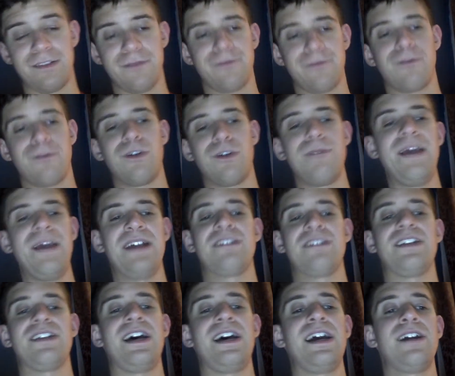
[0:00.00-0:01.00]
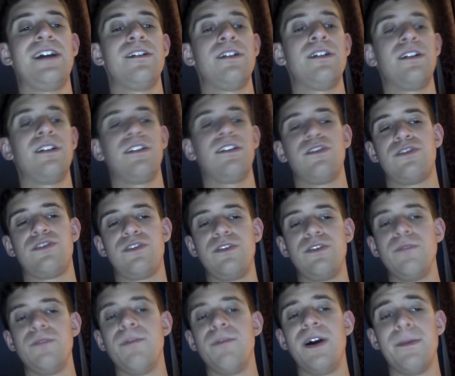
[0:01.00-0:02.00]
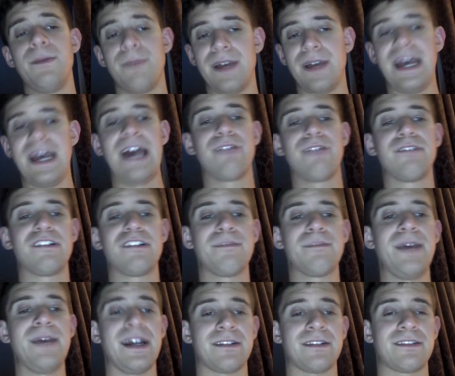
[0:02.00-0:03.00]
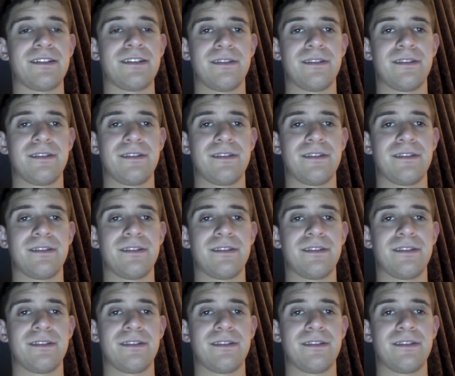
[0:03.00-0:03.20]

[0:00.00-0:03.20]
for McIntyre to bump out of respect.